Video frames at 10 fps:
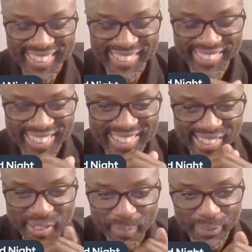You guys
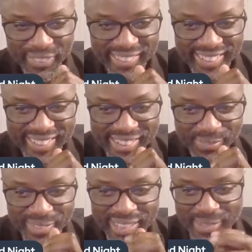are spoiling us.
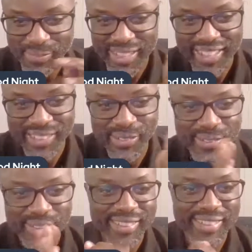My yangu.
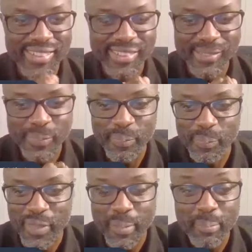
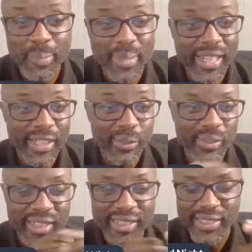Mama yangu.
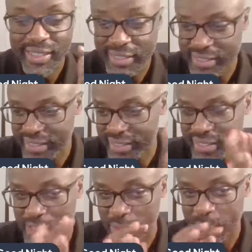That's another
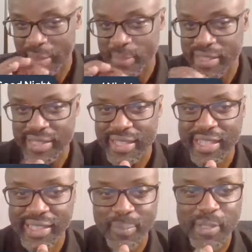sentence you hear me say.
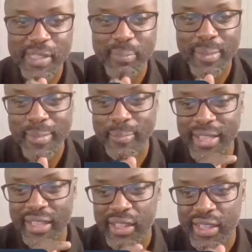That means Mama Mia.